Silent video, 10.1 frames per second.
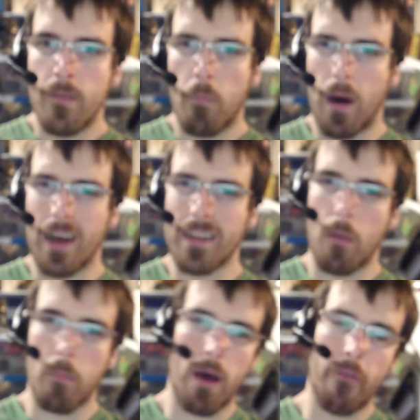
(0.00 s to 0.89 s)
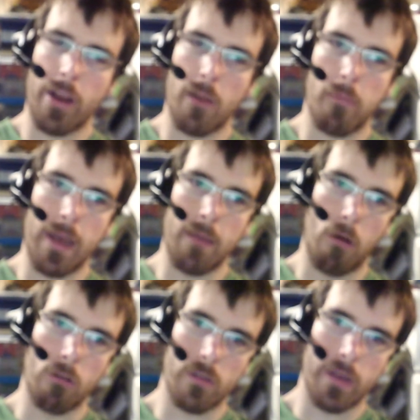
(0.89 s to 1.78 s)
Plus, I'm probably gonna play it
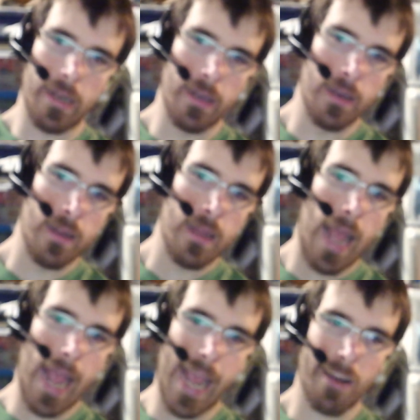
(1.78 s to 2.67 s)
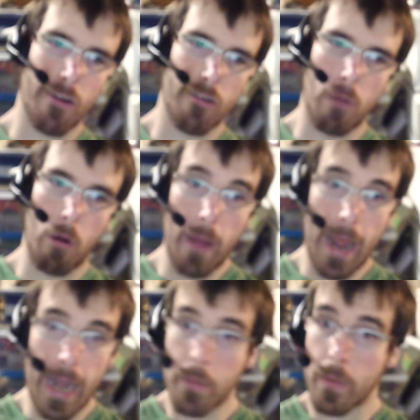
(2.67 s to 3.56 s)
mostly in handheld mode
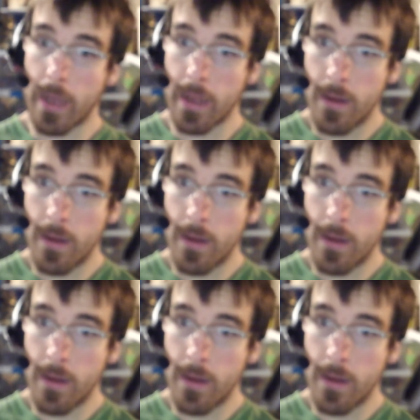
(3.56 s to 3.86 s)
anyway,